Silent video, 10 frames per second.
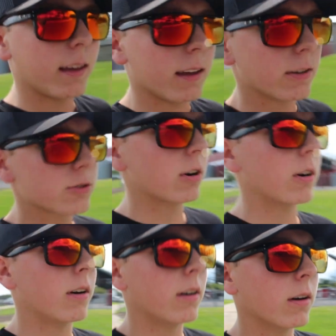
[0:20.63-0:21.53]
in
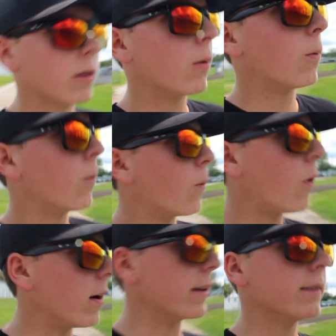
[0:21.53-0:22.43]
turn
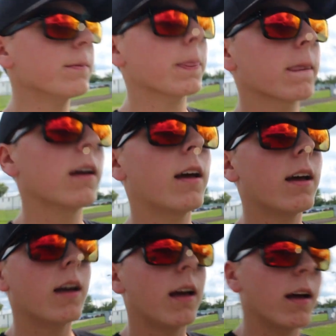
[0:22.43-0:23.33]
1.
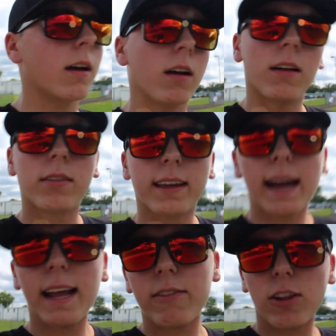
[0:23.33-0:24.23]
They
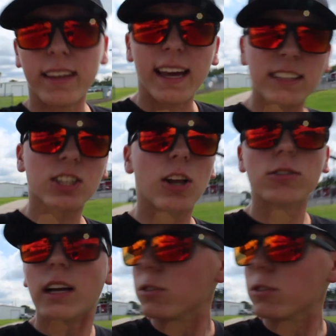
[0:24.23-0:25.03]
kind of have all the gates closed.